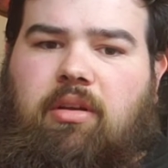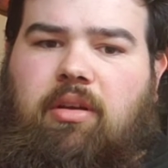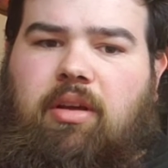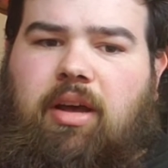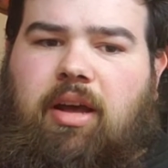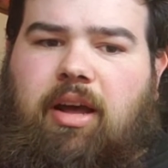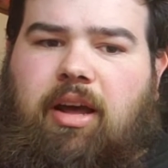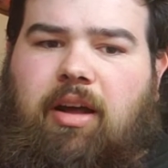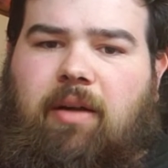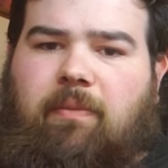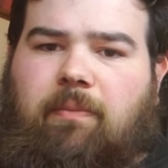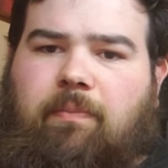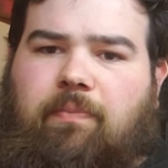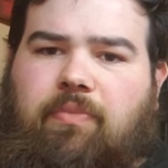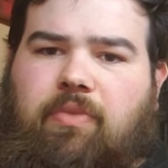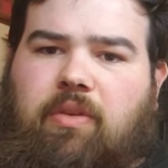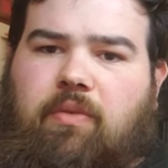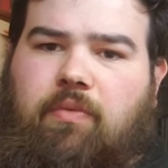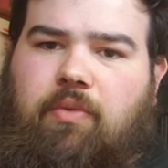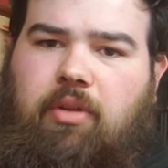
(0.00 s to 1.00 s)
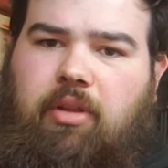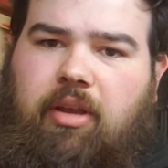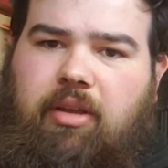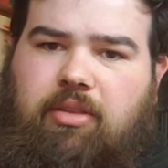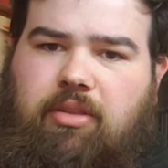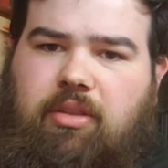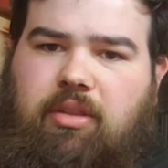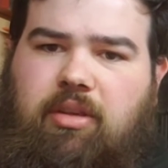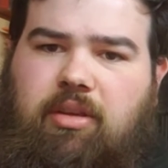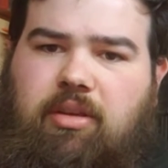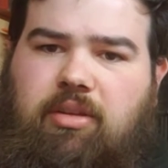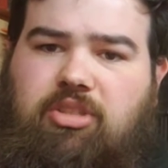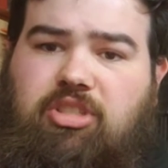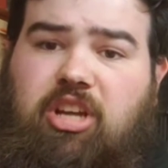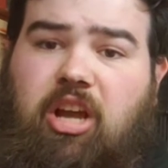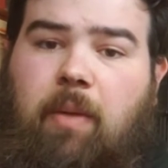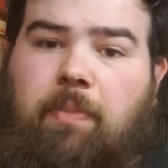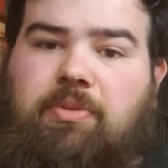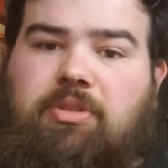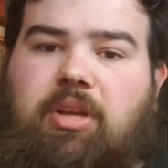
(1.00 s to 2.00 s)
for like the
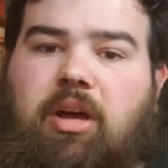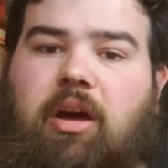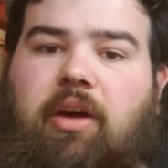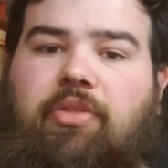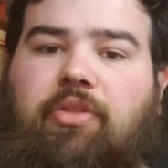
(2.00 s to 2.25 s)
chop saw.